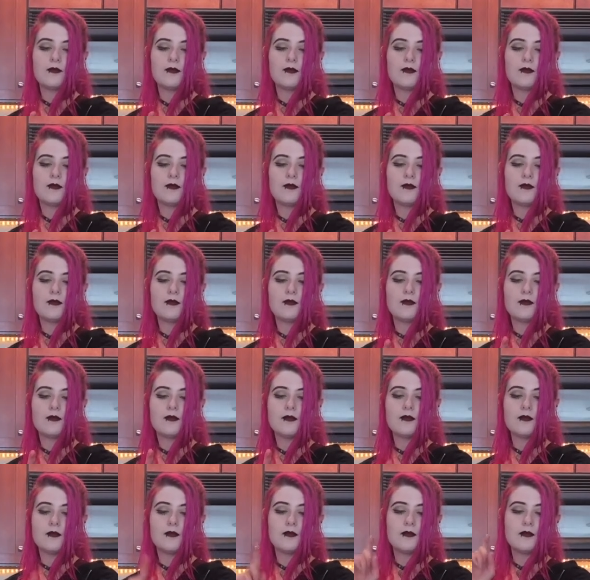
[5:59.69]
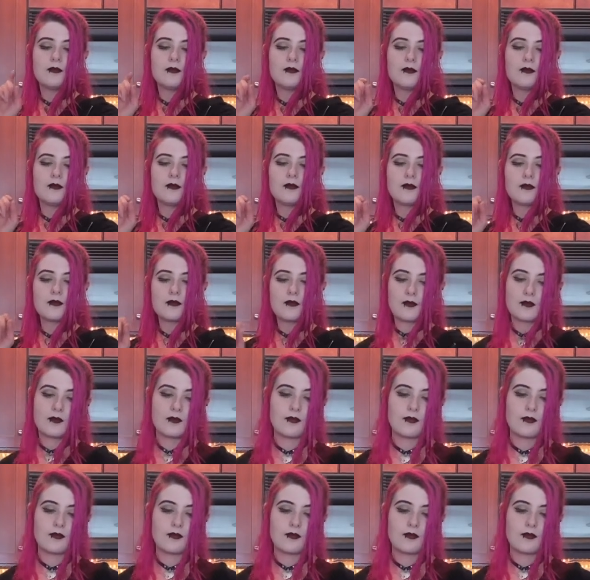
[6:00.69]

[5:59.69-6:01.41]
Nobody speaks.